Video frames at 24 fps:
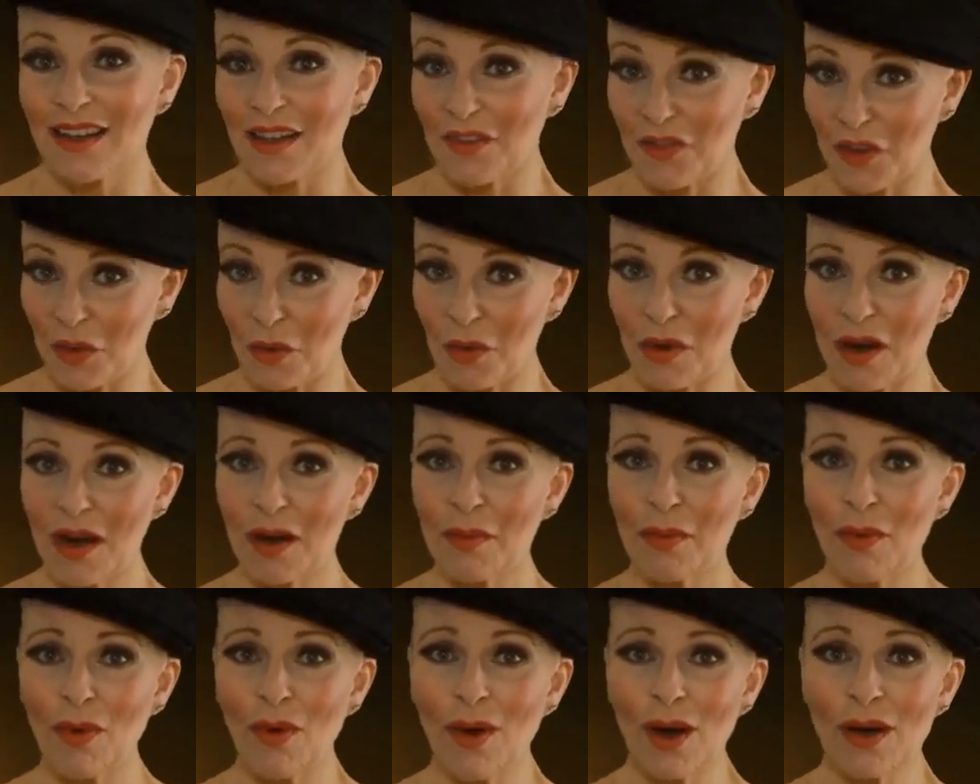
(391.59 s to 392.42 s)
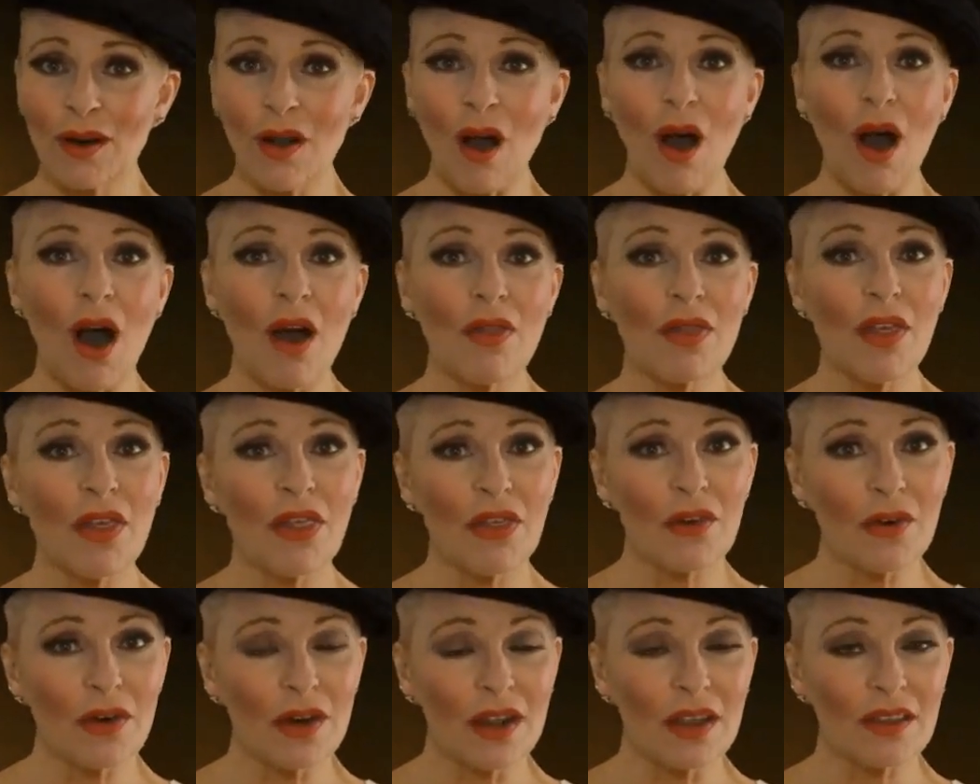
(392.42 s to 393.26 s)
If you are born on the
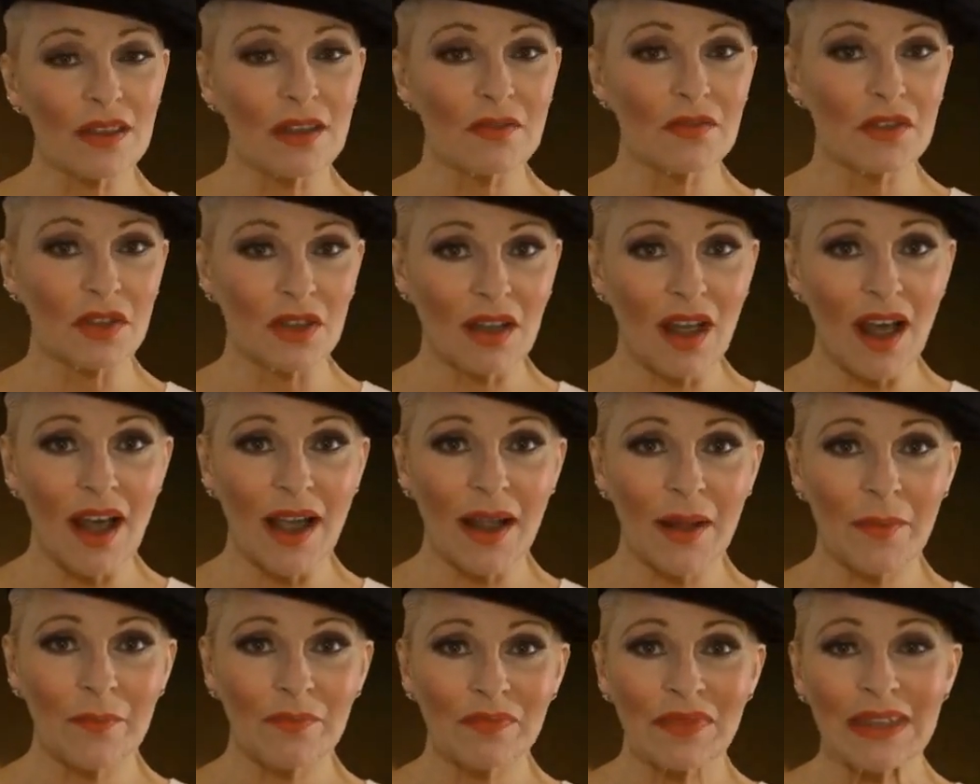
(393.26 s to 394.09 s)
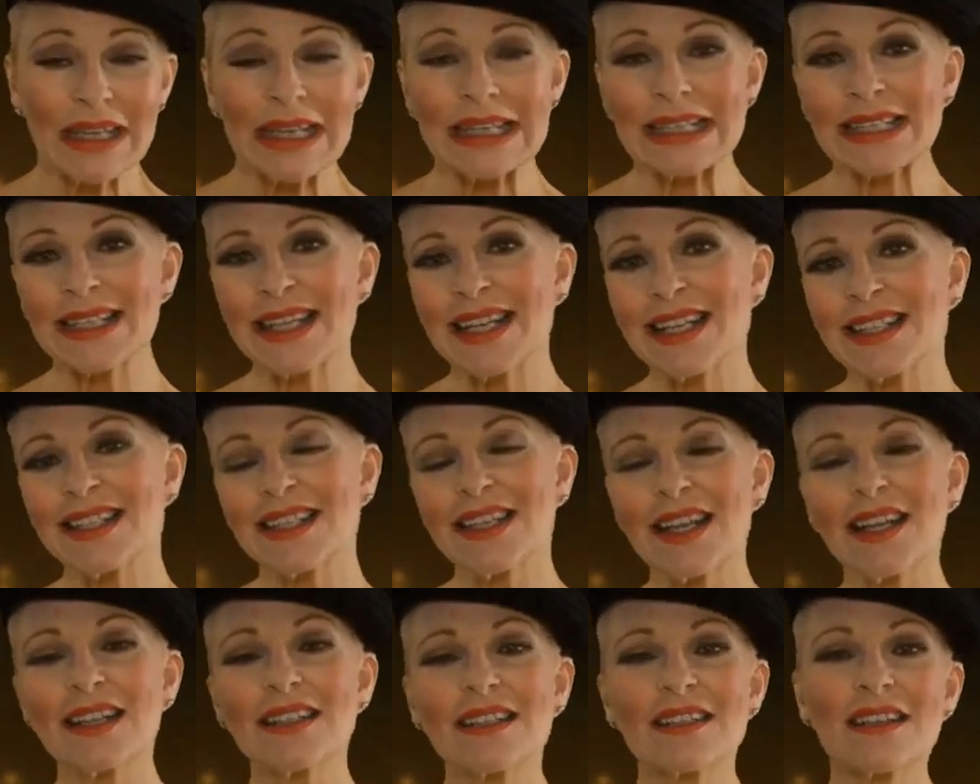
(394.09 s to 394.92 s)
30th of July,
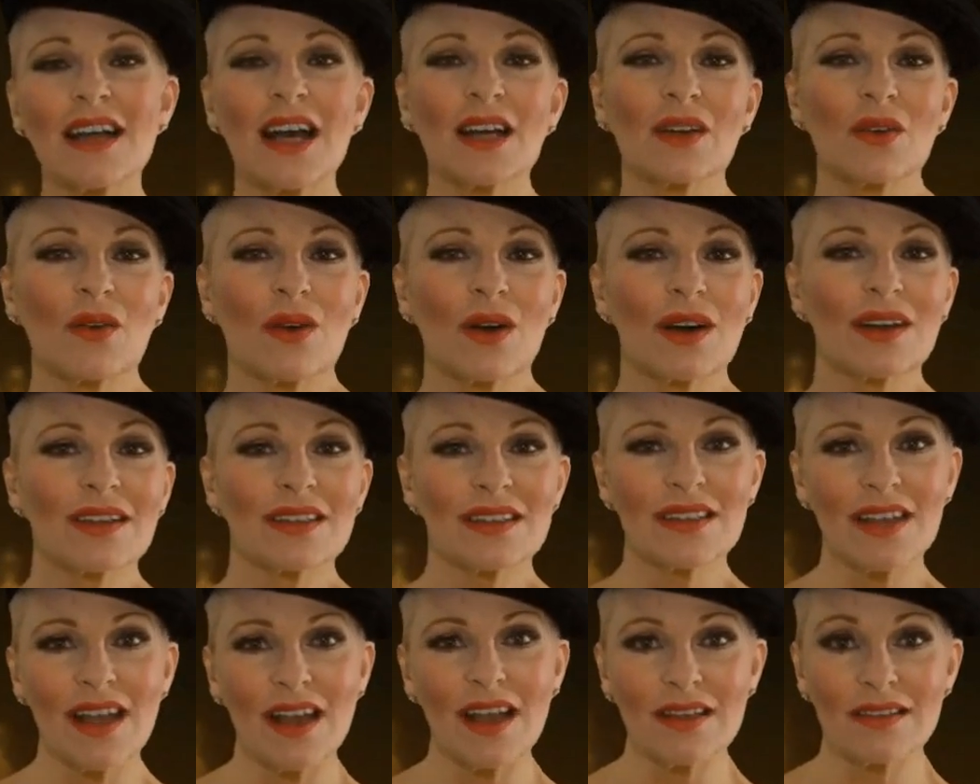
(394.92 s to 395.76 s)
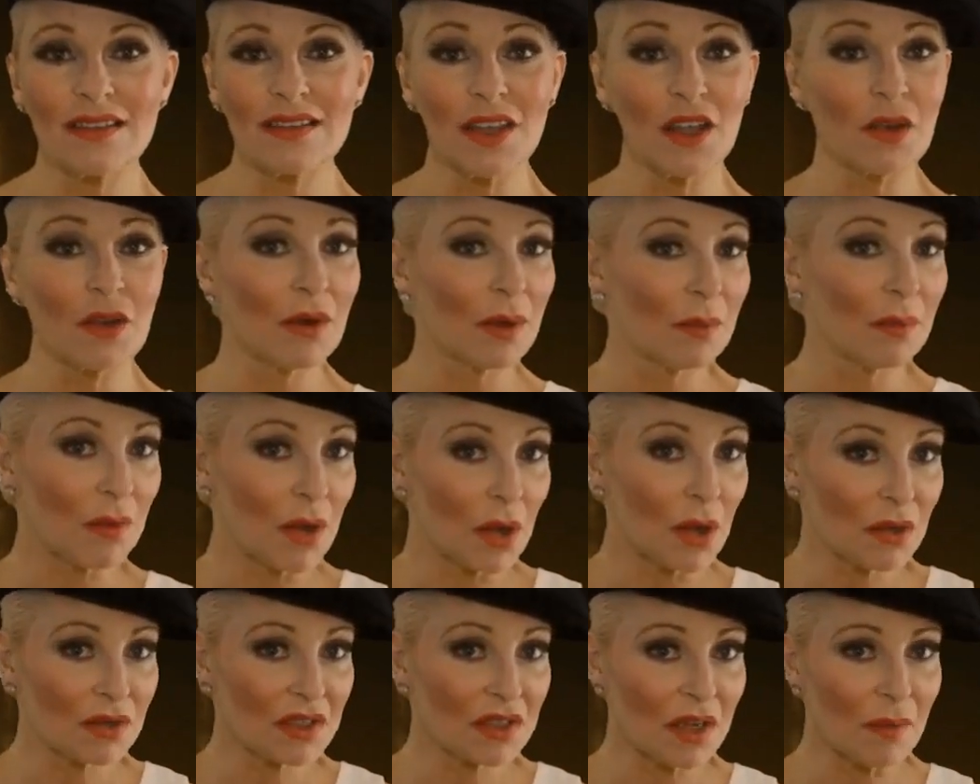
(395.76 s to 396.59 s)
sunsigns.org says that you are
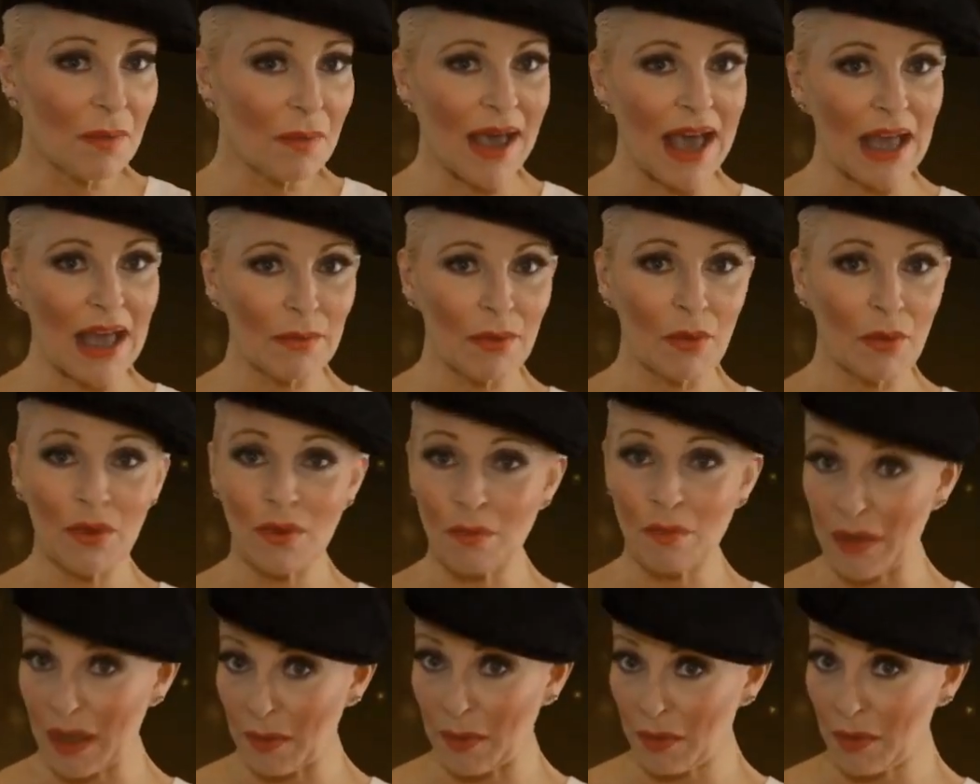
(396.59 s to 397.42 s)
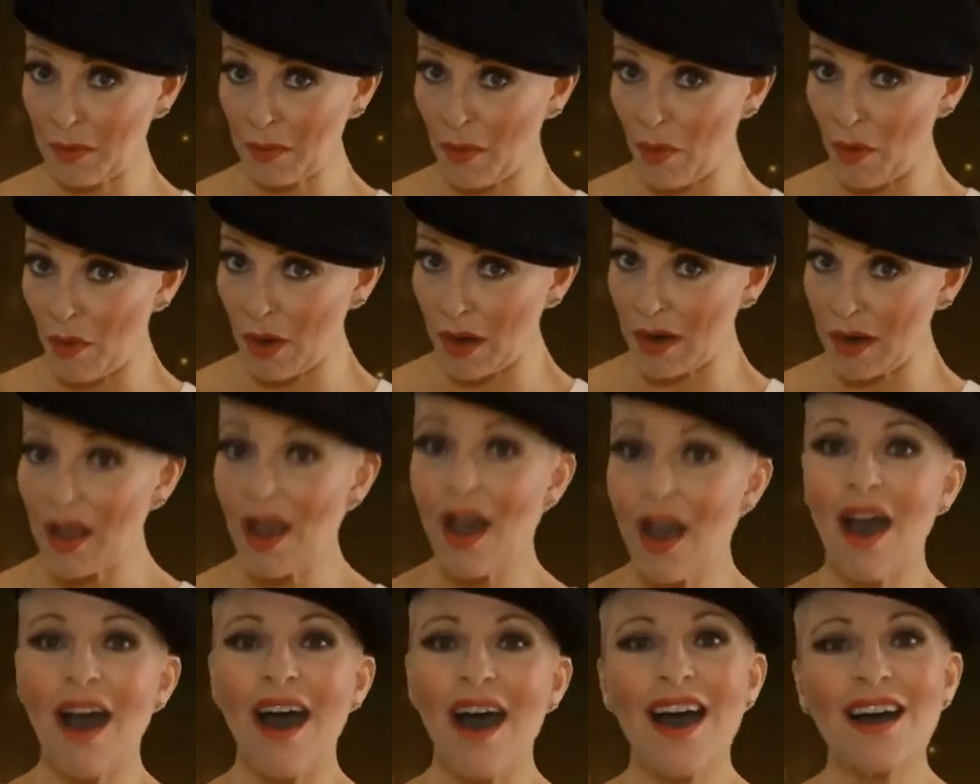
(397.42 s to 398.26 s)
most compatible with people born
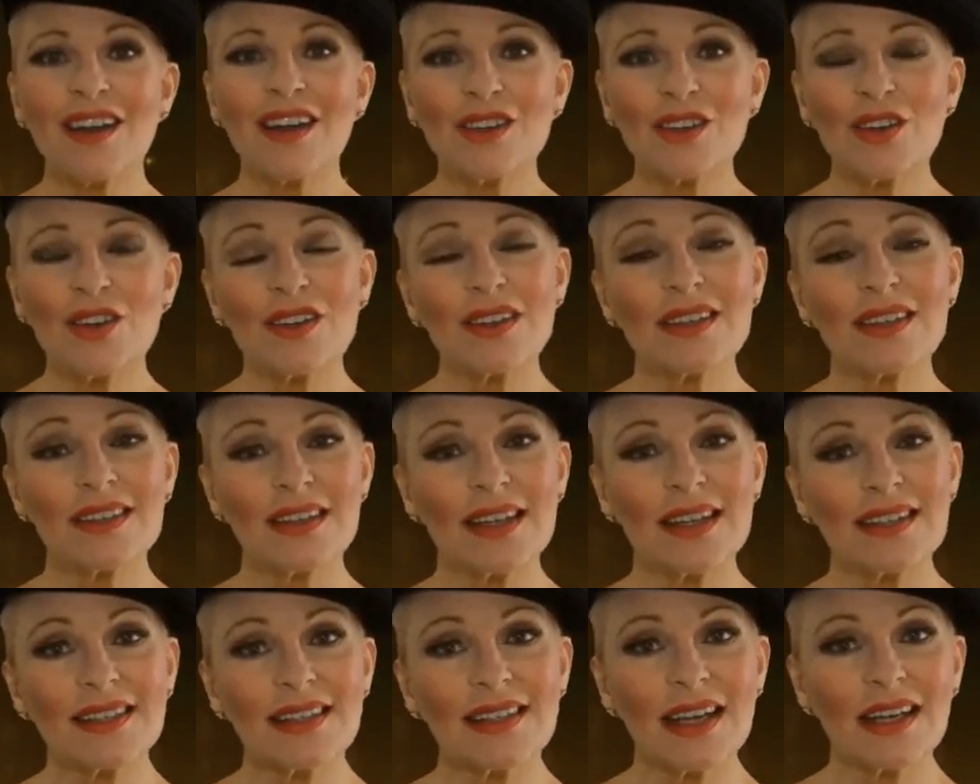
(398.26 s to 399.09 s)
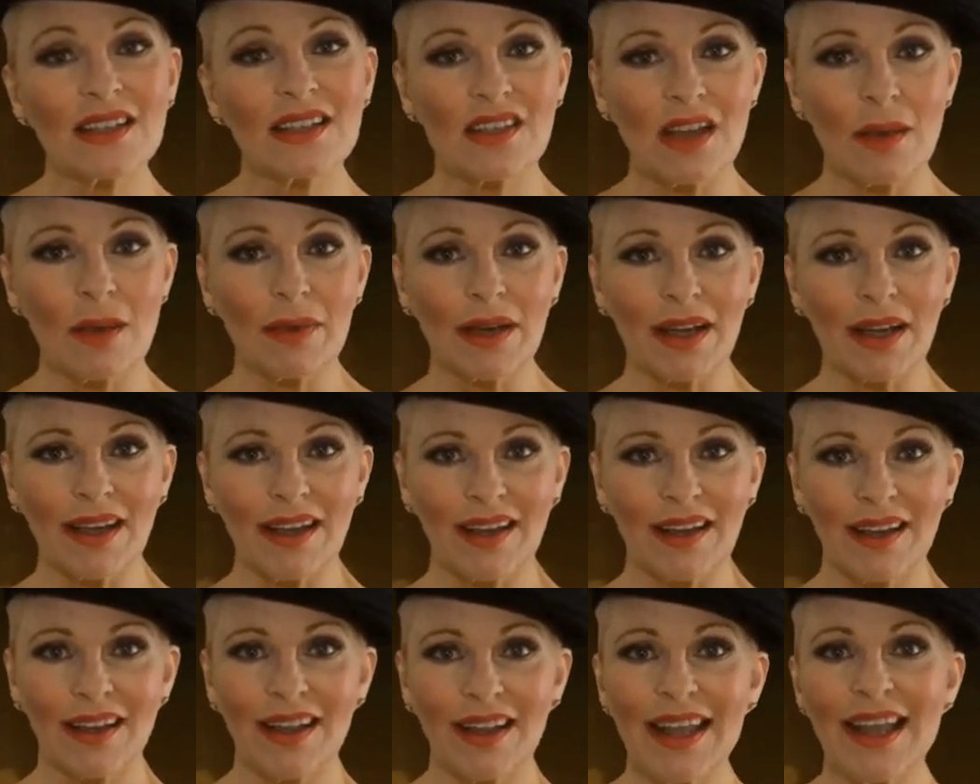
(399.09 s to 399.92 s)
under the sun sign
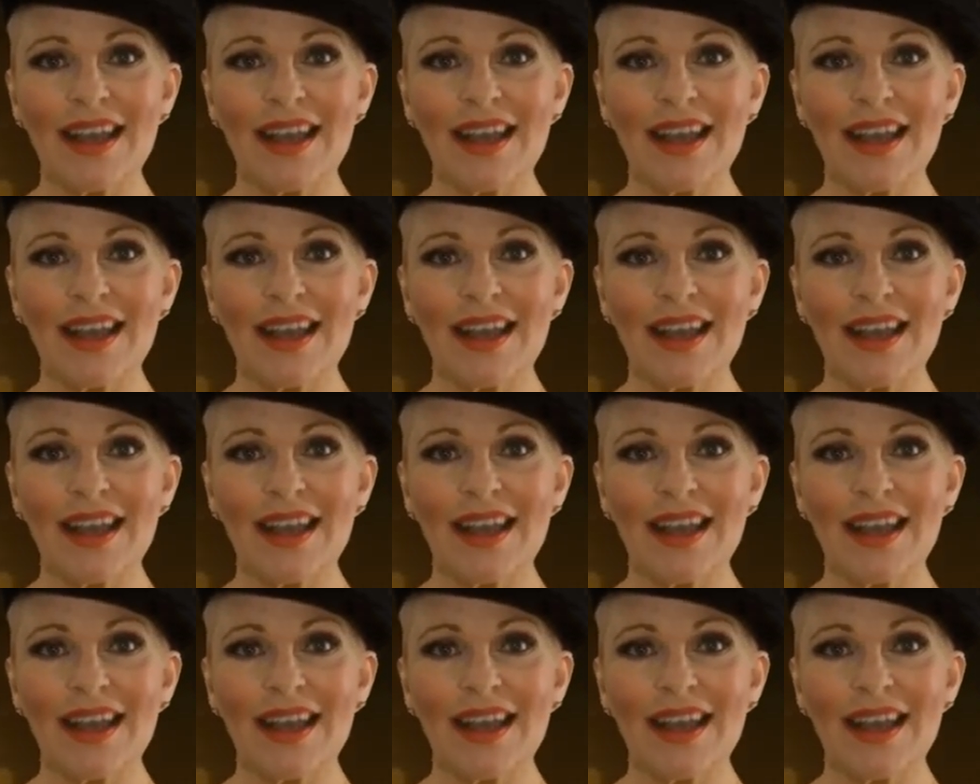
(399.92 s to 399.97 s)
Gemini